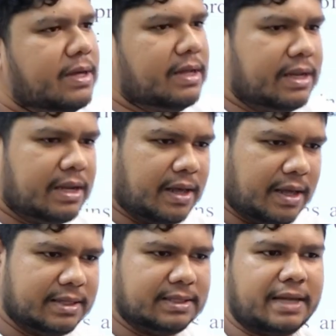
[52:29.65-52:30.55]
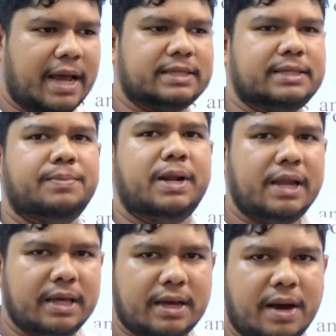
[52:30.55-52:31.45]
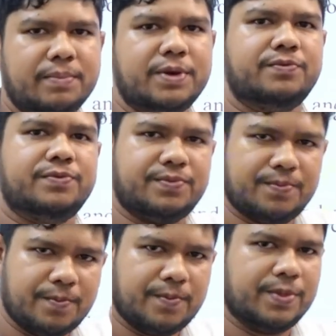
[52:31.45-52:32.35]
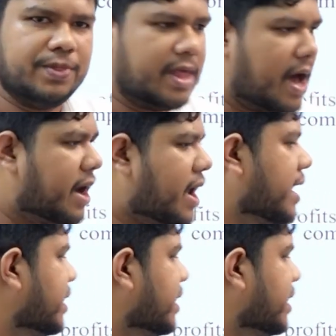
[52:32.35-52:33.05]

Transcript: In its taxable income, if there are